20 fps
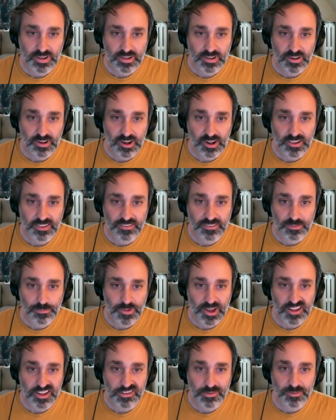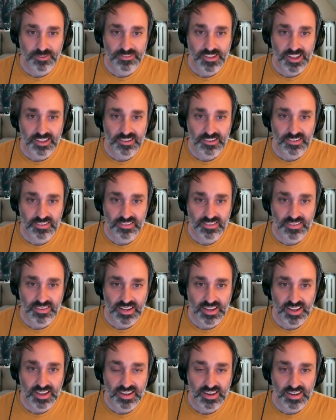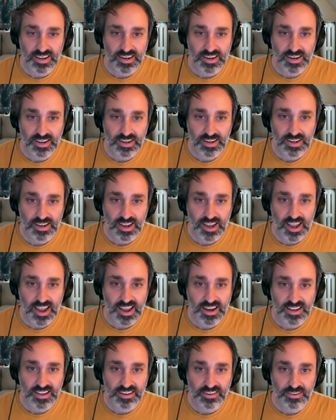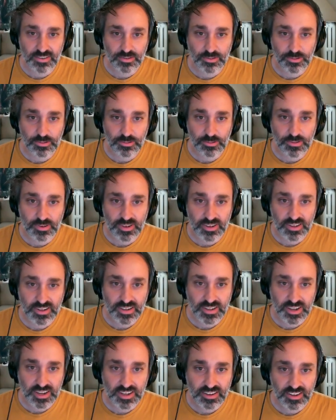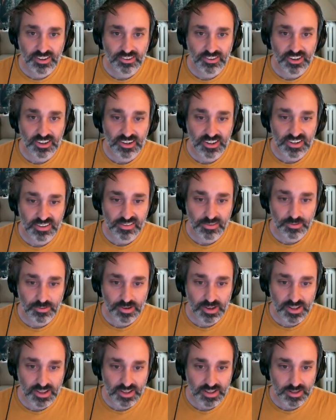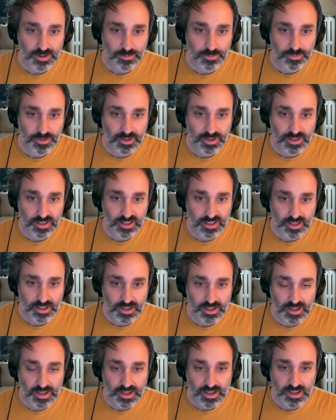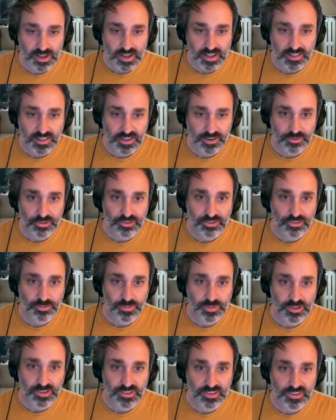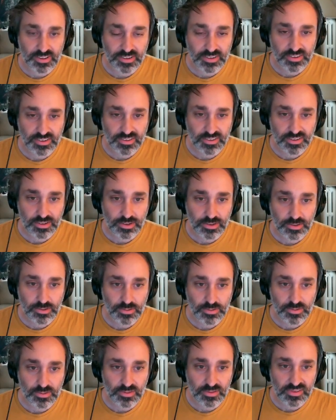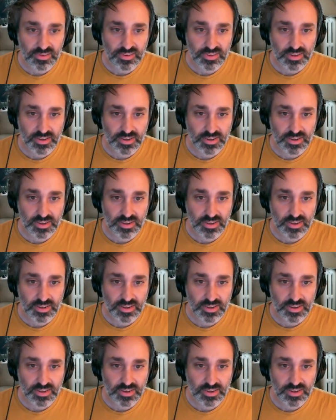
all of the possible values and add it to a dictionary. So I think we should be able to just use